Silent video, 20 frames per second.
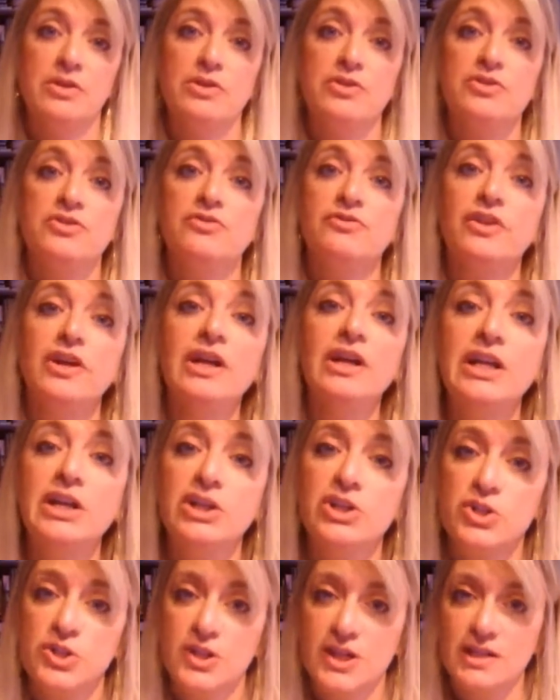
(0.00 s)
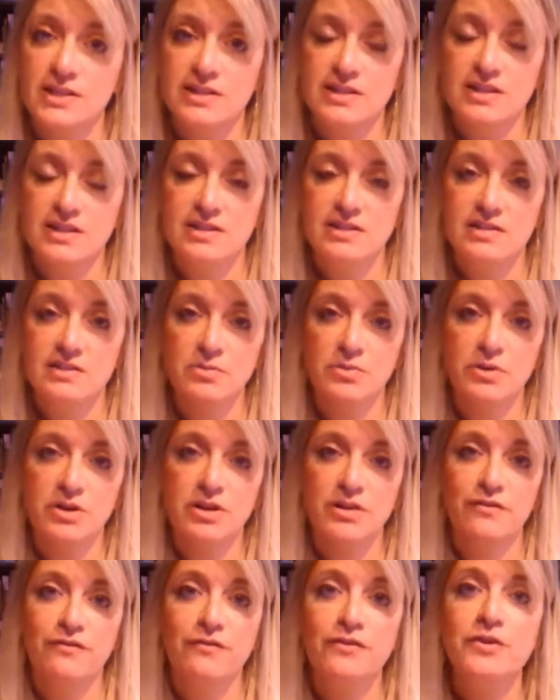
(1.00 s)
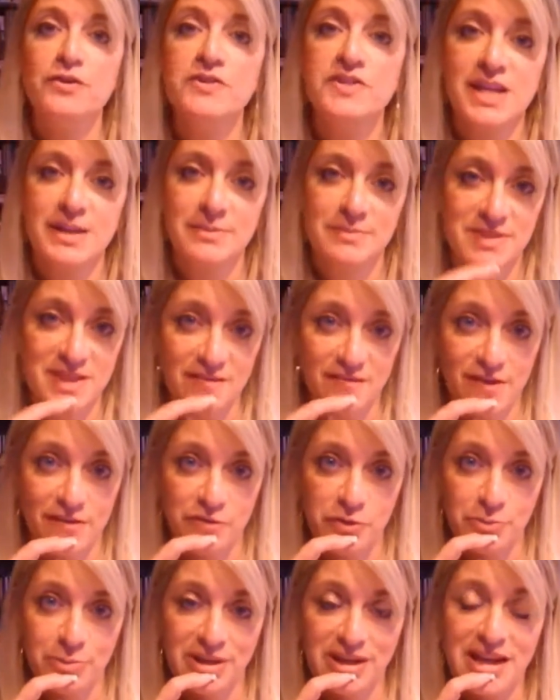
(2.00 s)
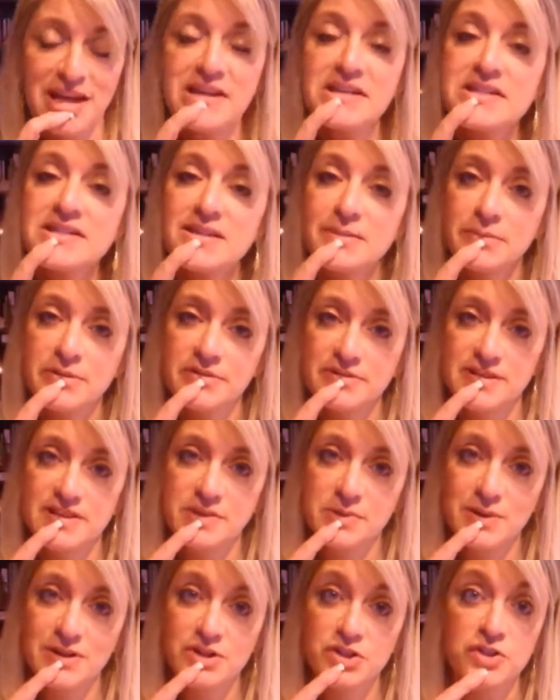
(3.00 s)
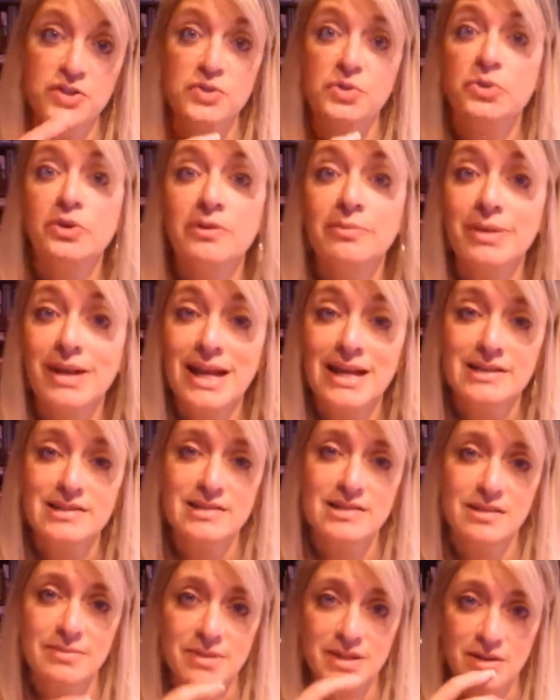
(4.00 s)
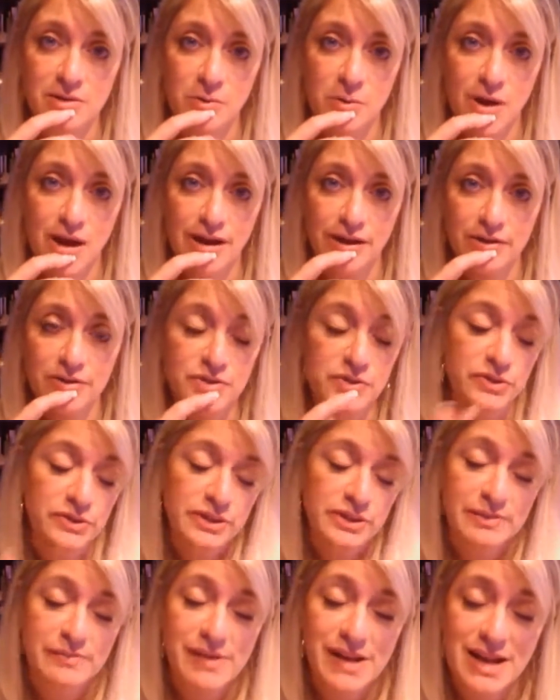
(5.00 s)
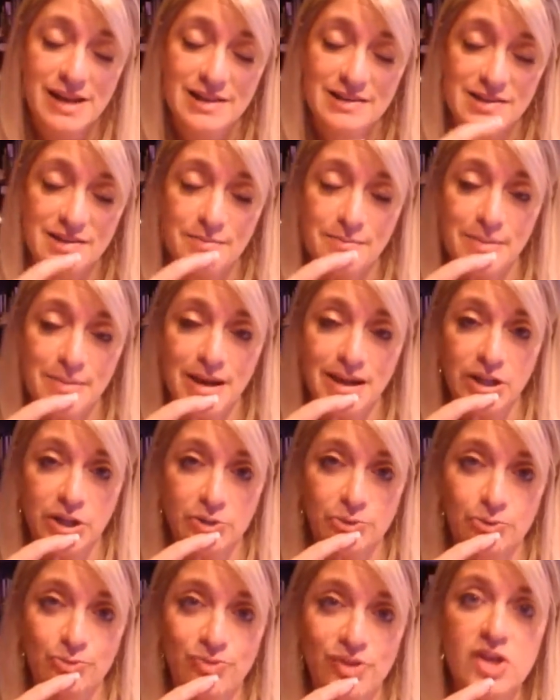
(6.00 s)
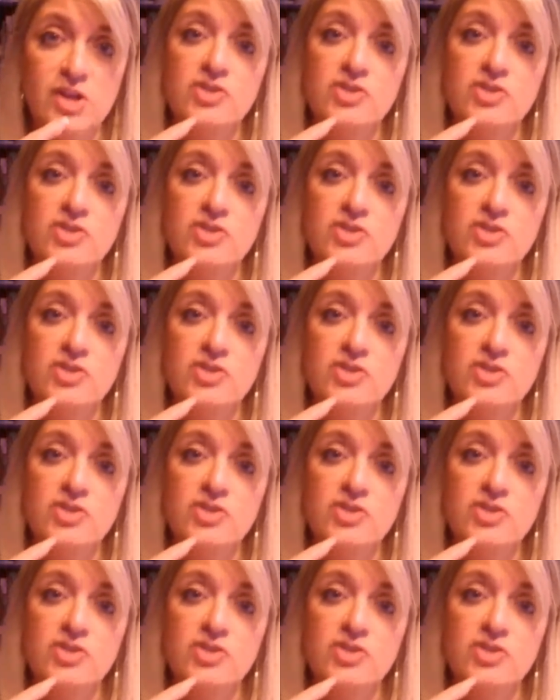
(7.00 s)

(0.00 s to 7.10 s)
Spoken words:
There's a very good chance this is one of the first times they've ever been asked some of these questions, or been asked them in a while, certainly been asked them by you.